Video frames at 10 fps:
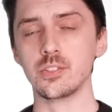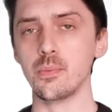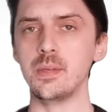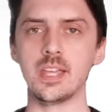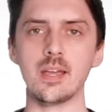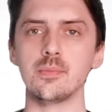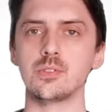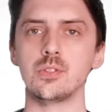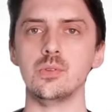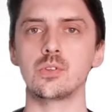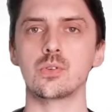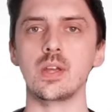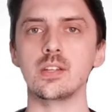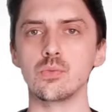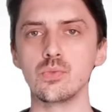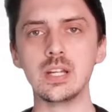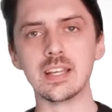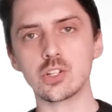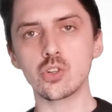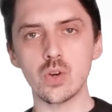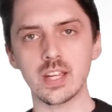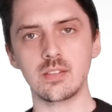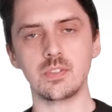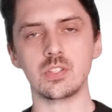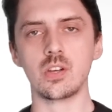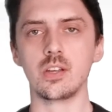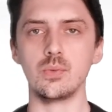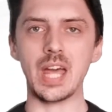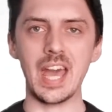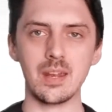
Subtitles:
So being able to create a really attractive design with